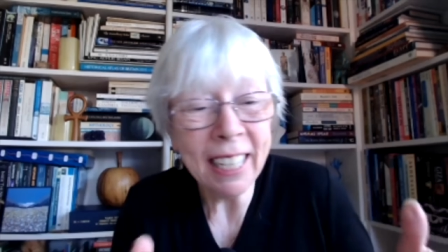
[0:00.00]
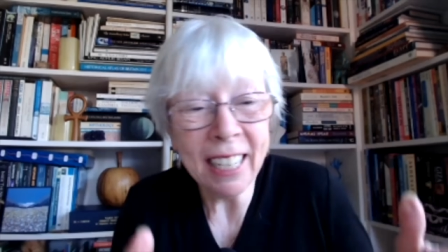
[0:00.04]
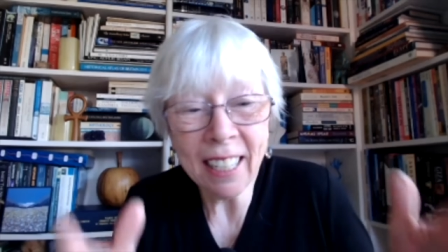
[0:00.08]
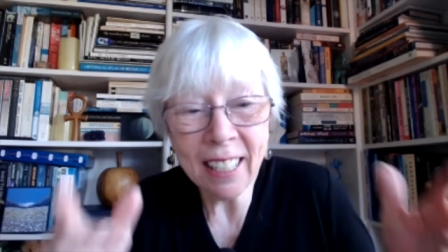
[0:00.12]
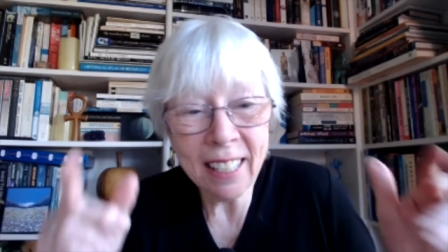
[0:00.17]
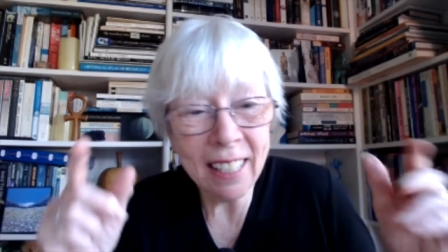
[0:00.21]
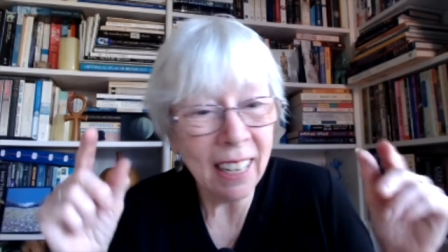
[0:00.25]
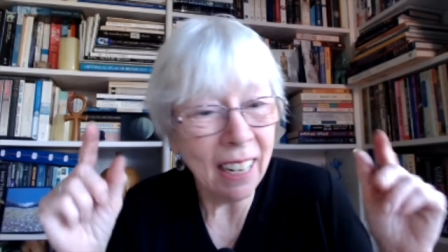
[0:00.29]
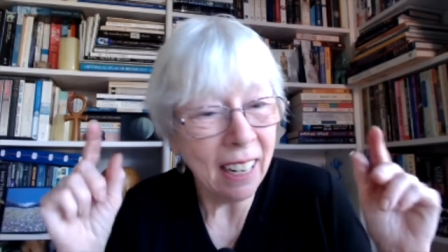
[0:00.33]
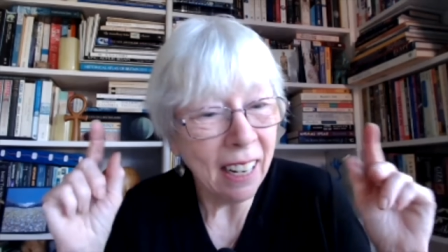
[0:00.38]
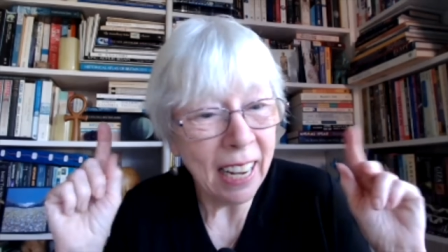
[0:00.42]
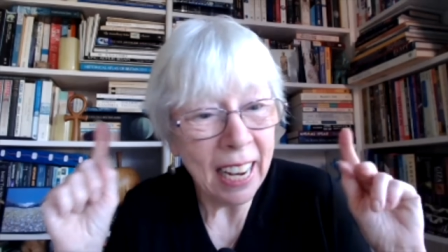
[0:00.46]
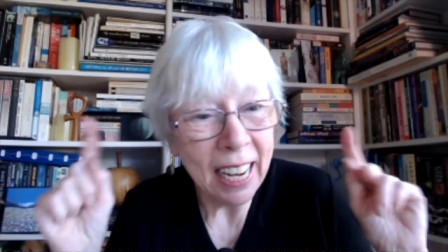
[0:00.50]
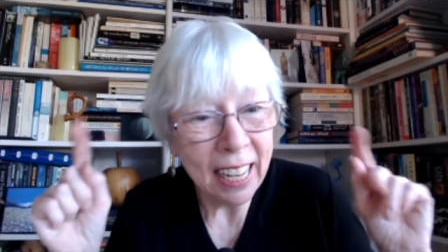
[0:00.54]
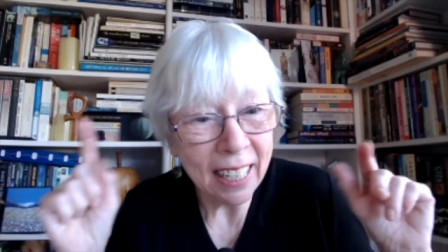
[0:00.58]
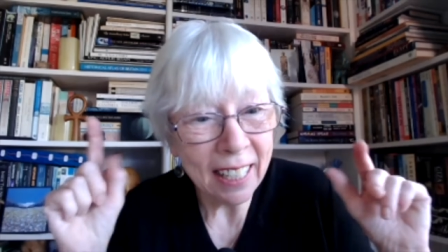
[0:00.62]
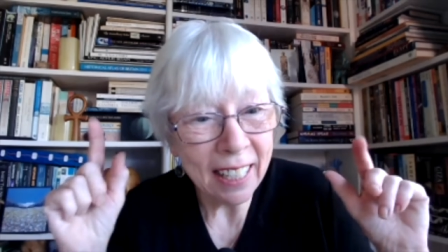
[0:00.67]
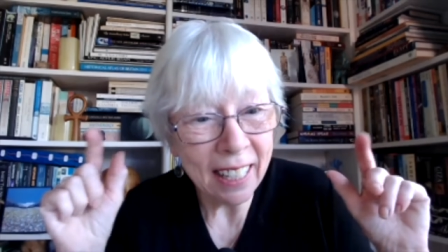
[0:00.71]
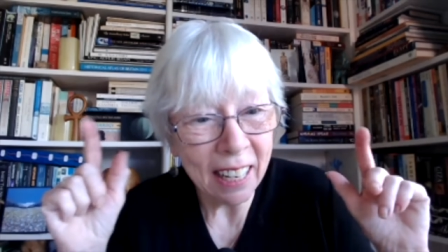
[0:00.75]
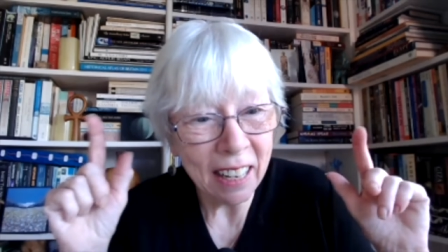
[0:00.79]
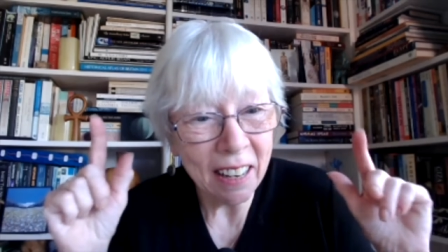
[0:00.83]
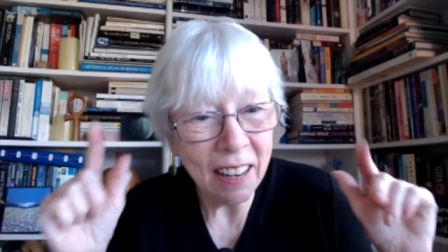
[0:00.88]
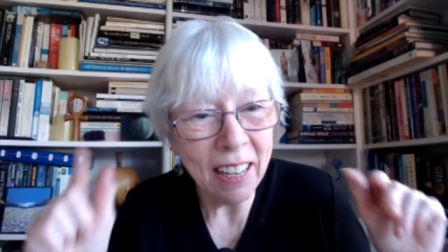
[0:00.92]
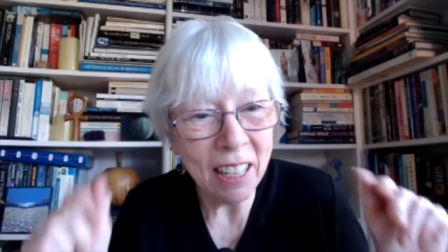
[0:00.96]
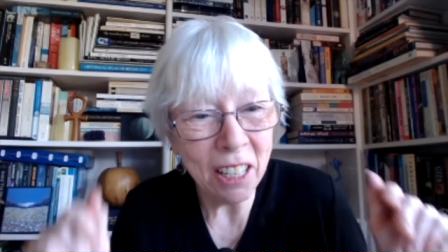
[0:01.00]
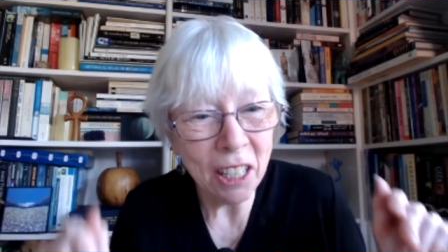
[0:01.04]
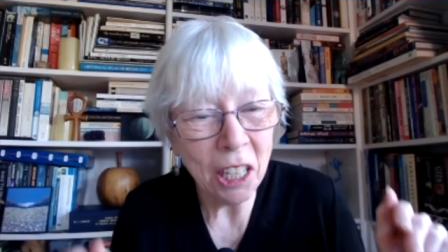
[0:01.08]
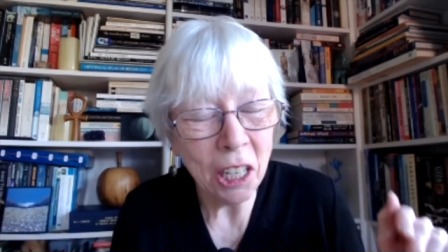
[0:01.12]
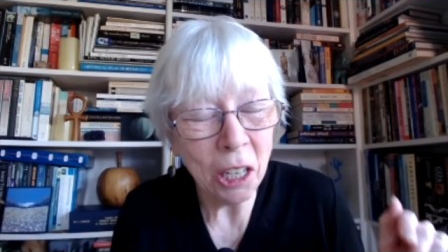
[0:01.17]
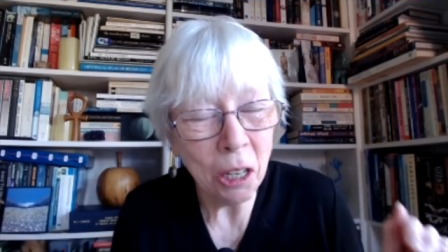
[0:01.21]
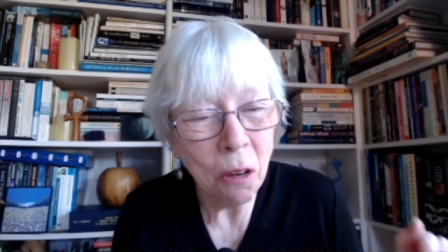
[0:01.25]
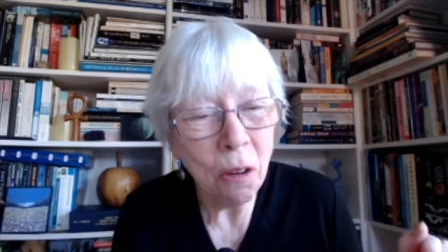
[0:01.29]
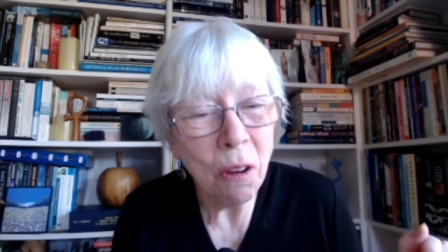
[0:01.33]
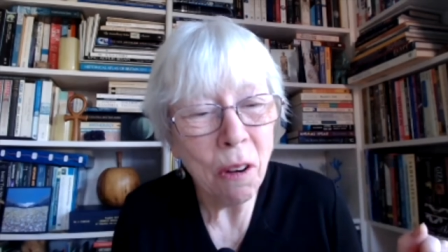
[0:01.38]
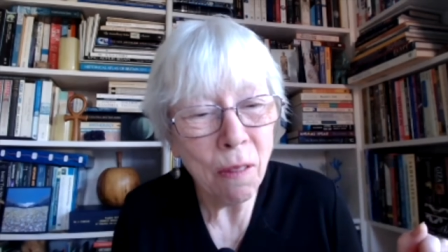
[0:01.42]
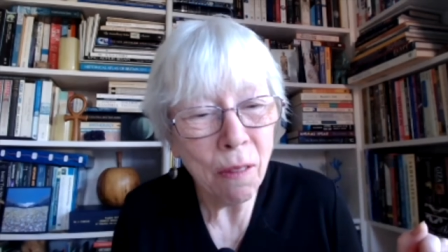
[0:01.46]
It's the it's the it's the
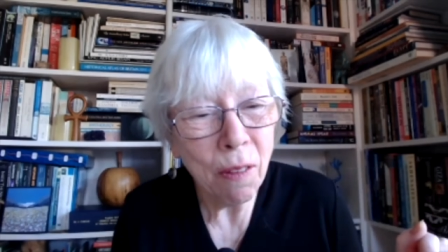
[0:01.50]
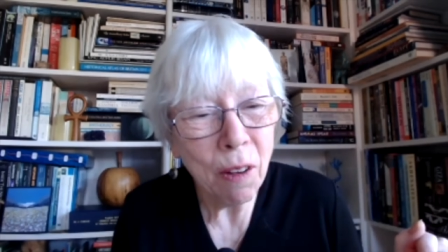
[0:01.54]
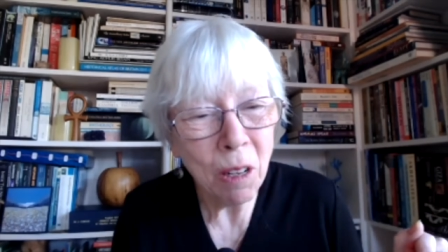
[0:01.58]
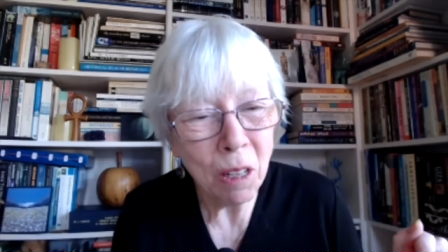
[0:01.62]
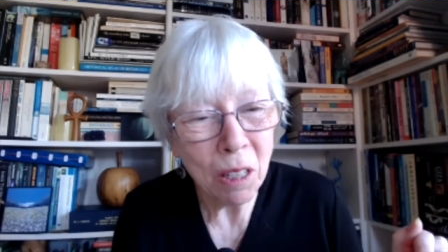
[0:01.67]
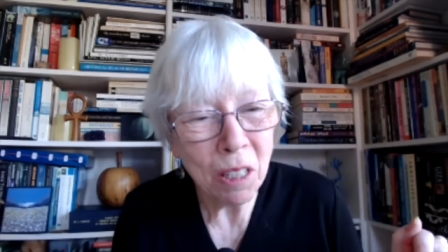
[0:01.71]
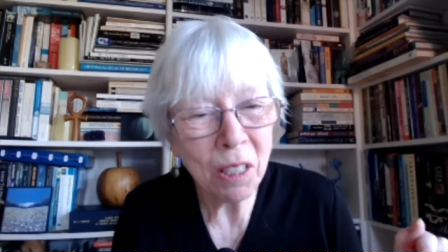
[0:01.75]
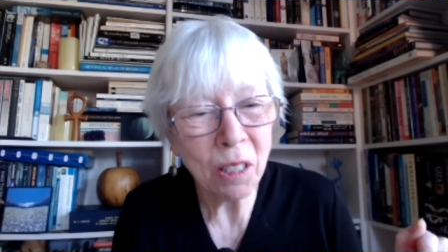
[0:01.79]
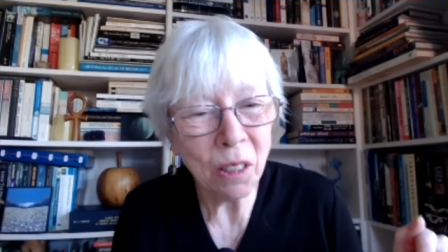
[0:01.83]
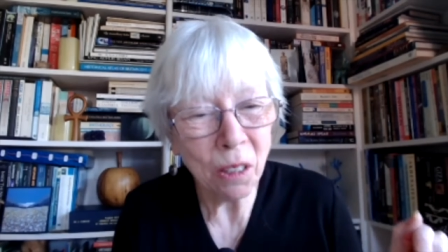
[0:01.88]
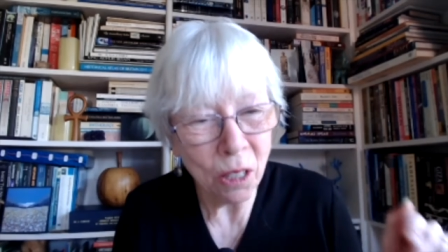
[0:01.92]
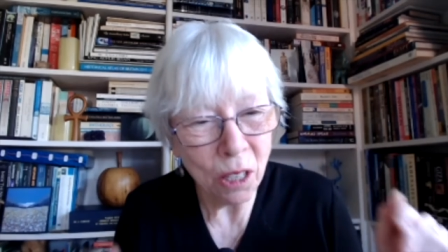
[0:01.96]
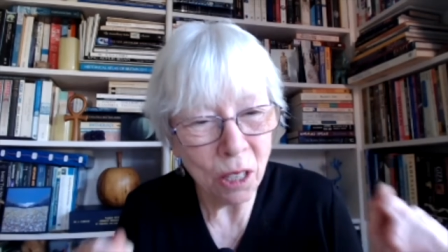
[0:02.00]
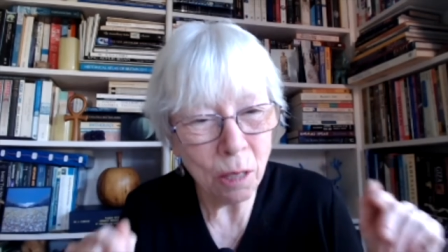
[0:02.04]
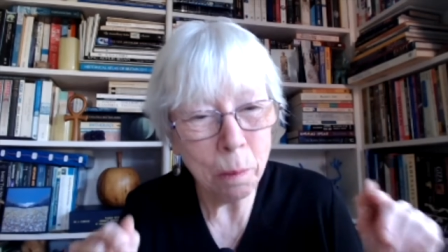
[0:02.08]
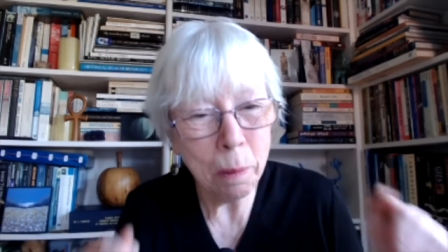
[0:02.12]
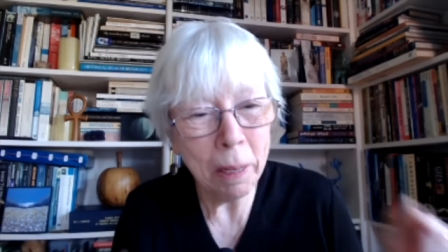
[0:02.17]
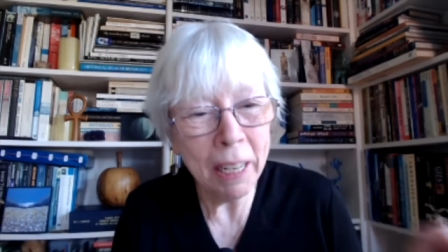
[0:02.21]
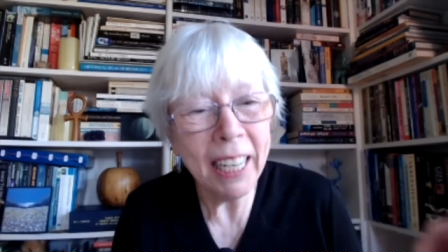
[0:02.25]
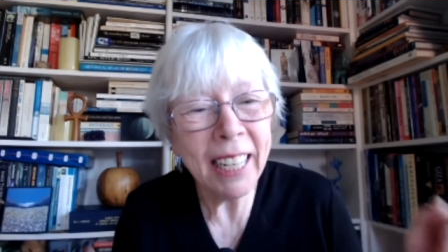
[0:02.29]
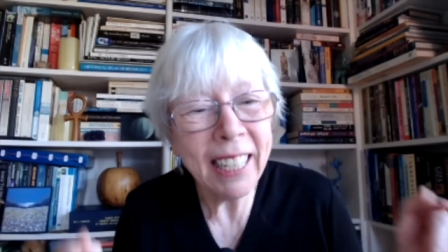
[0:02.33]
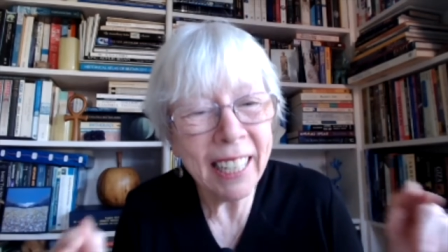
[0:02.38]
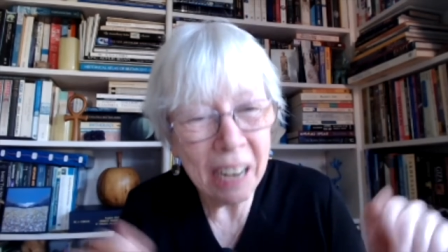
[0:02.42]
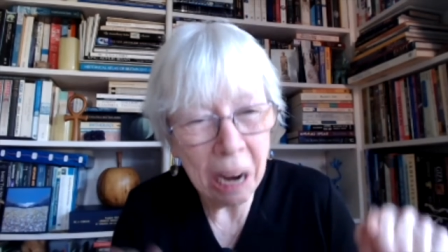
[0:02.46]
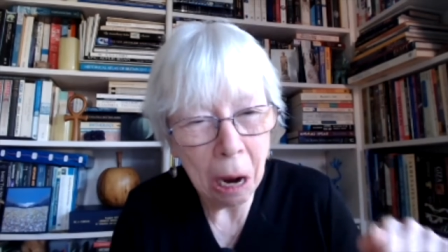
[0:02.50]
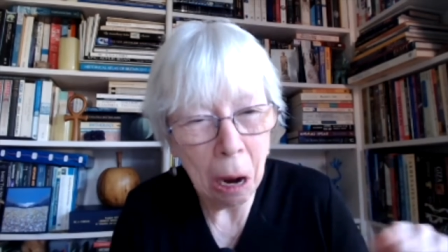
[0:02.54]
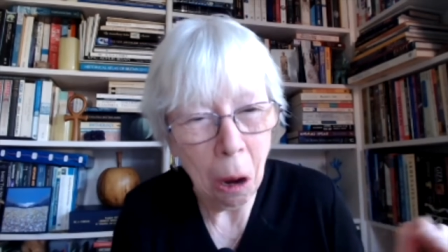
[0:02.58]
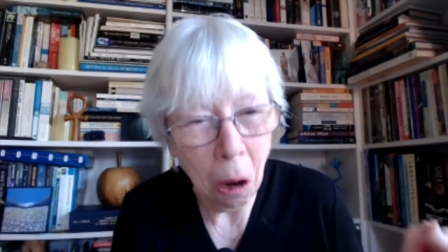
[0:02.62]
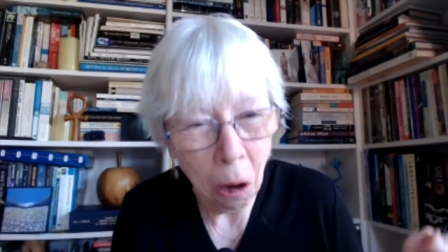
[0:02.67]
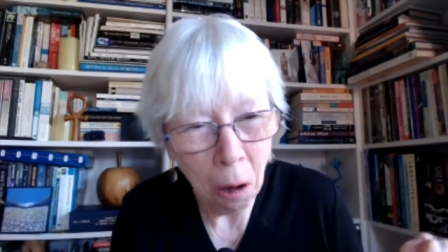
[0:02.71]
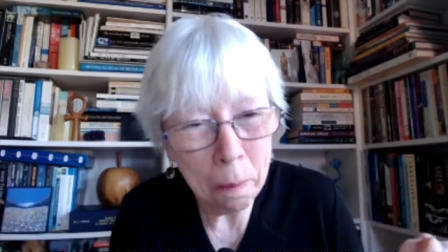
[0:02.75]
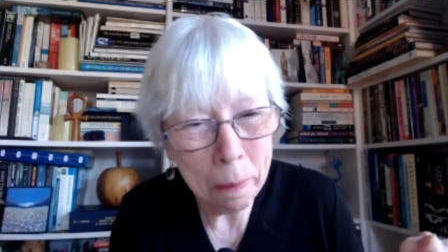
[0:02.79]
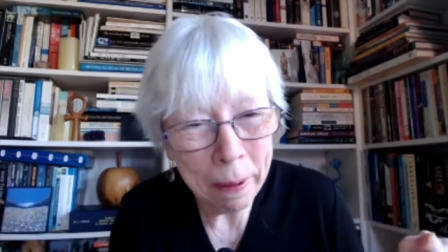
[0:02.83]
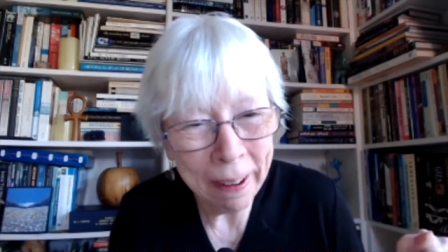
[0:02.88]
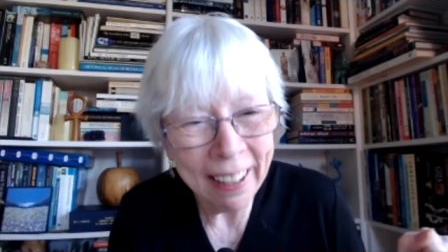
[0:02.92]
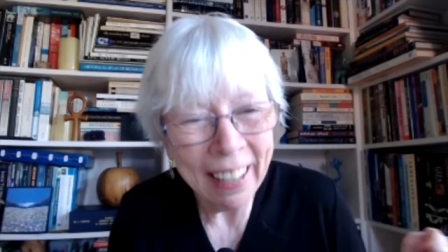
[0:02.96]
universal speed
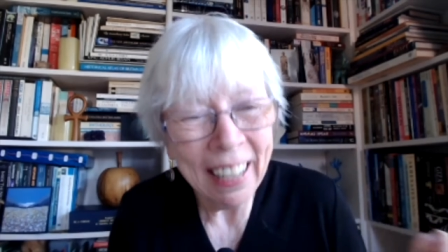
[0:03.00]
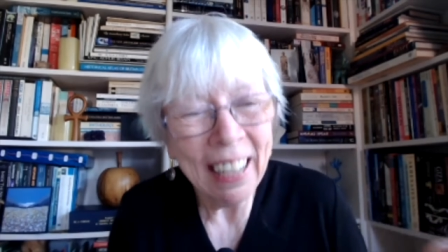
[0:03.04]
cop